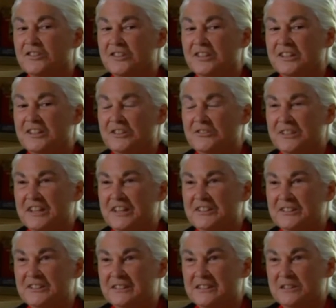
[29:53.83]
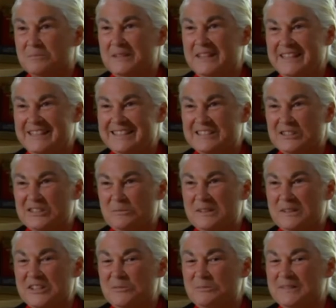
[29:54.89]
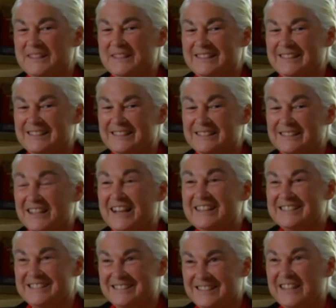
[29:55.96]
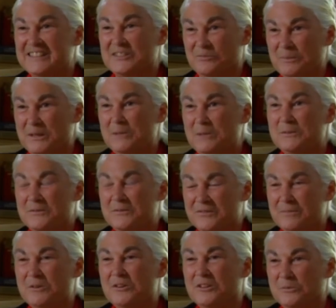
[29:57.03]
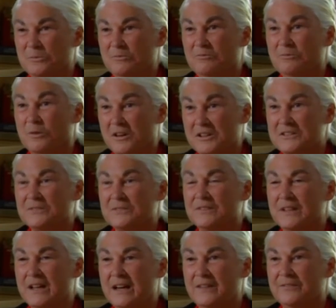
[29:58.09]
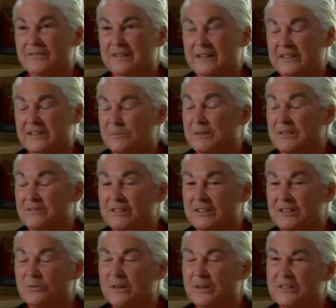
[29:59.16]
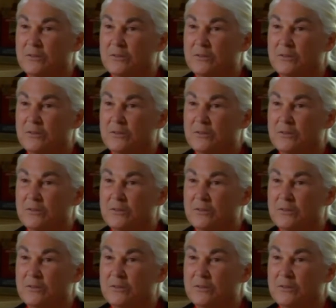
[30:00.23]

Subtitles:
You know, not the media so much, but lots and lots of people from all walks of life, and that's been really quite